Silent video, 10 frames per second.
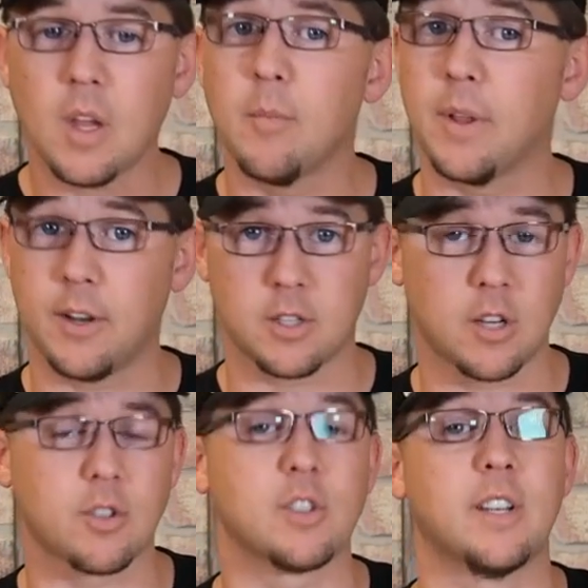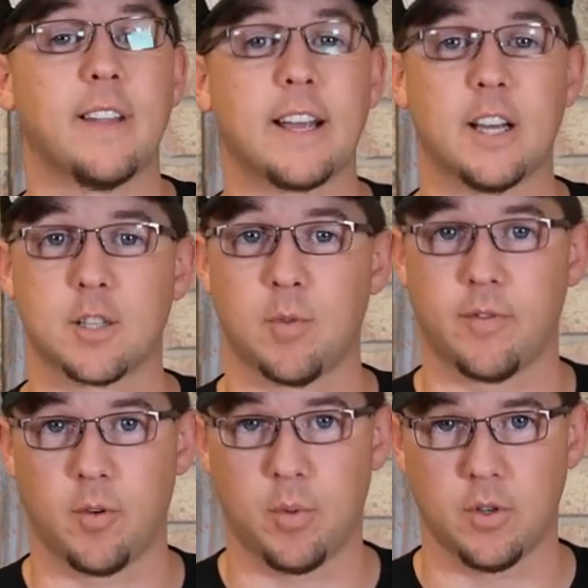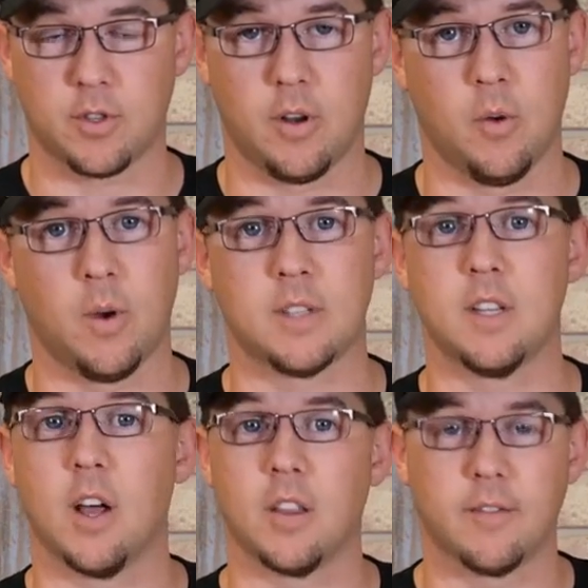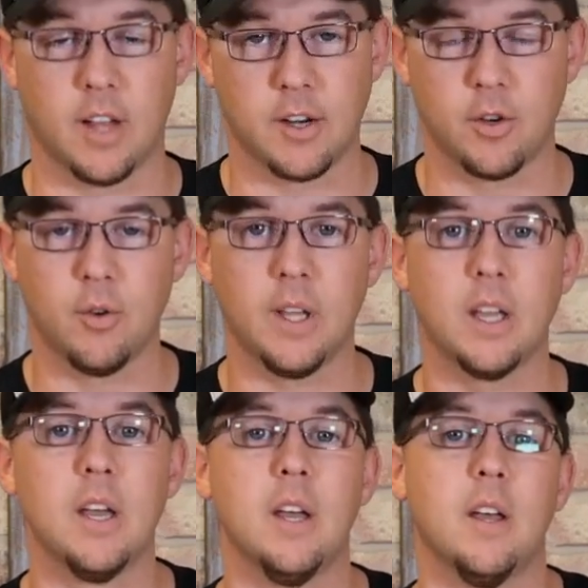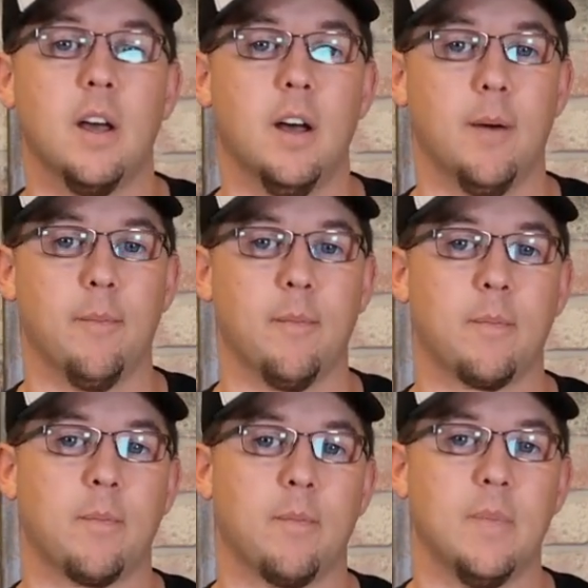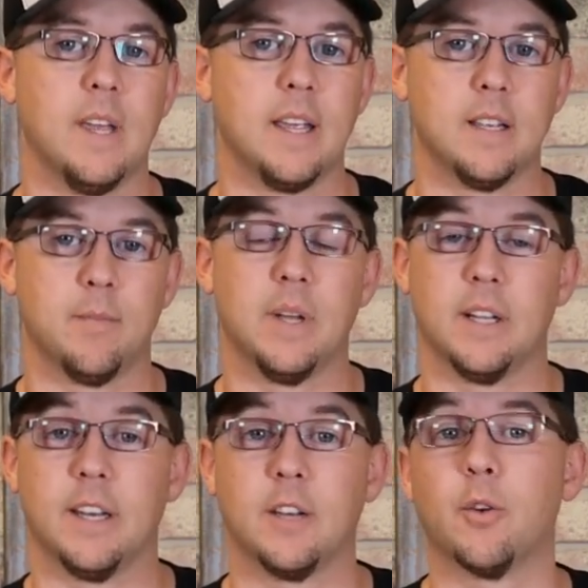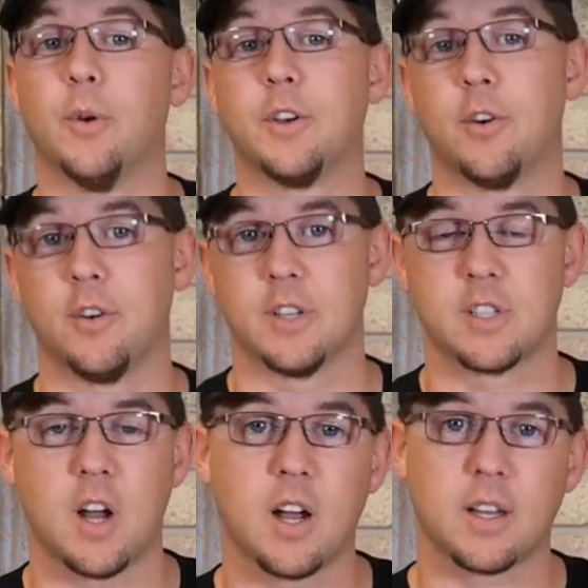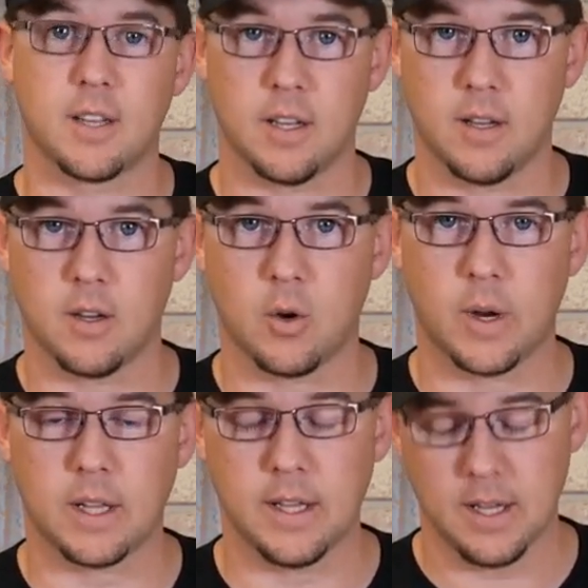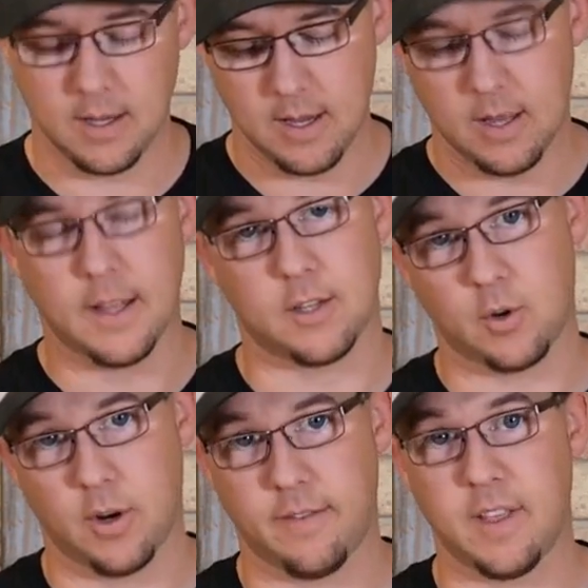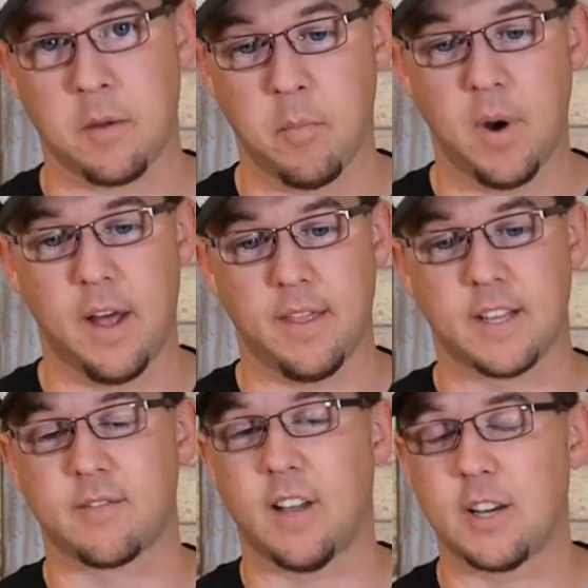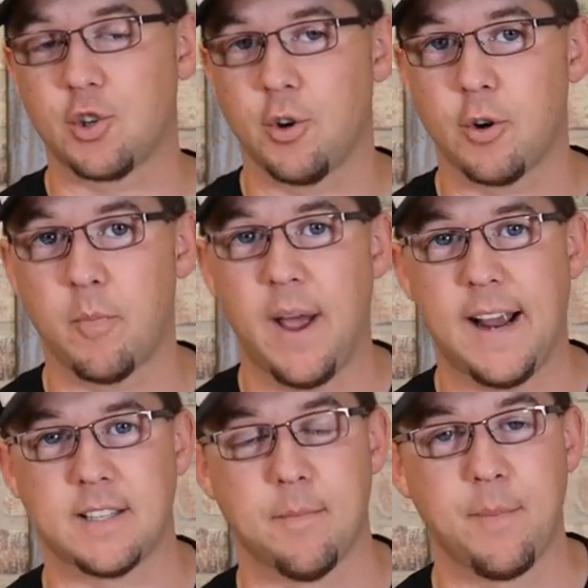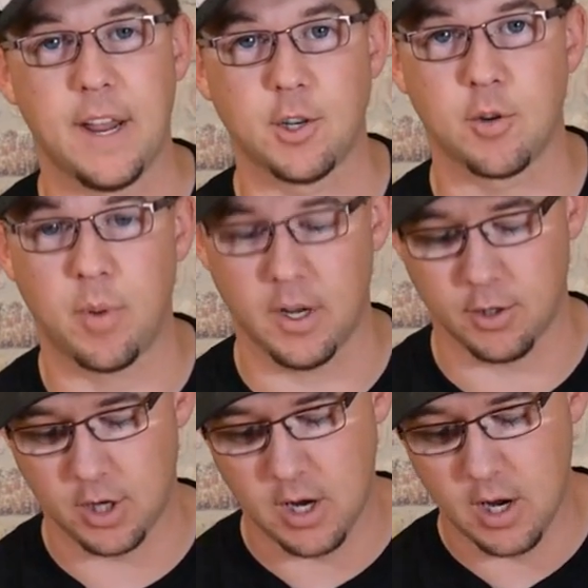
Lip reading: but there's also still that customer for Pulsar that wants the on-the-fly tuning, the ability to return to stock quickly, that sort of thing. But this flash tuner packs a major punch.